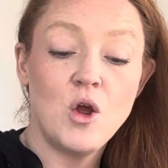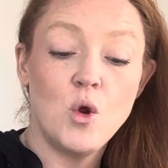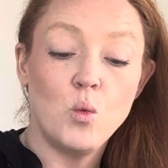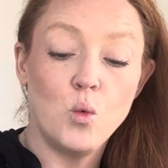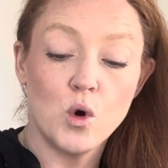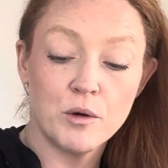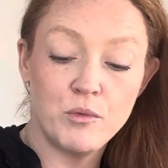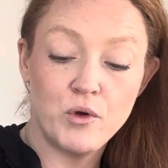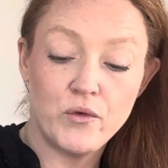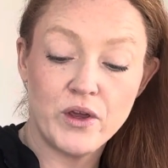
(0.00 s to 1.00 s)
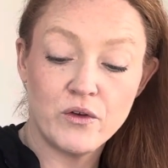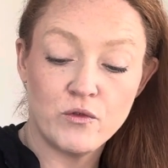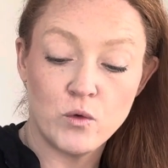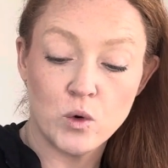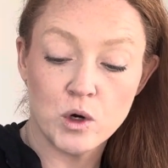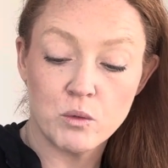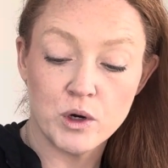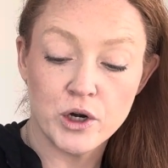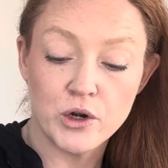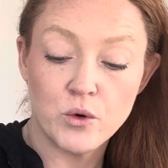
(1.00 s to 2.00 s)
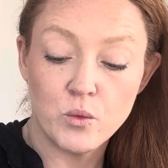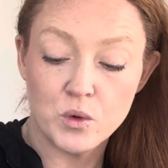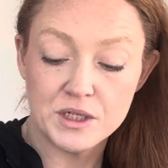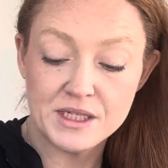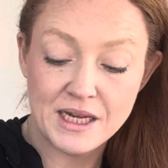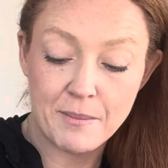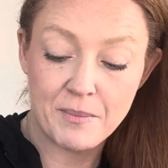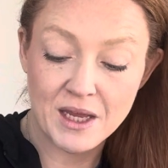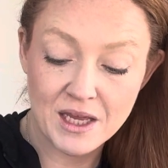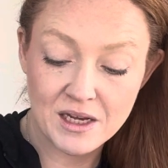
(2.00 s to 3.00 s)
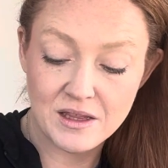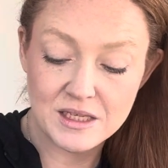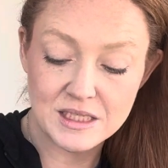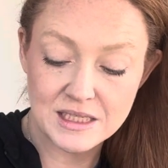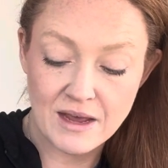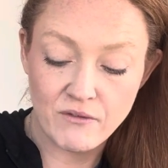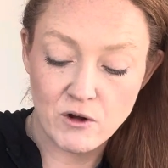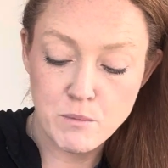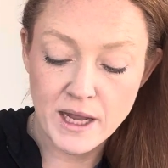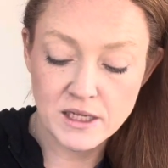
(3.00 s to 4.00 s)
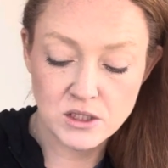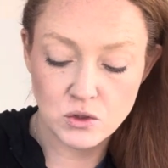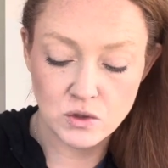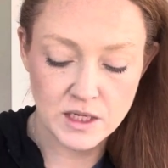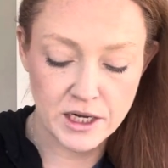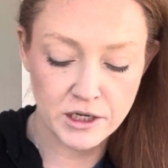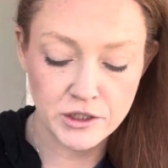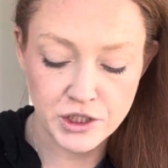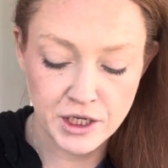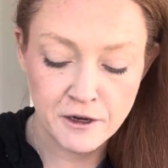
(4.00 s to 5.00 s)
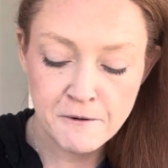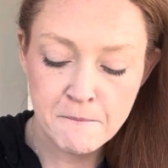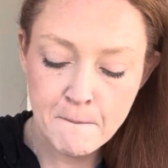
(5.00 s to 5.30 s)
We're moving forward. We're stepping into this Seven of Pentacles energy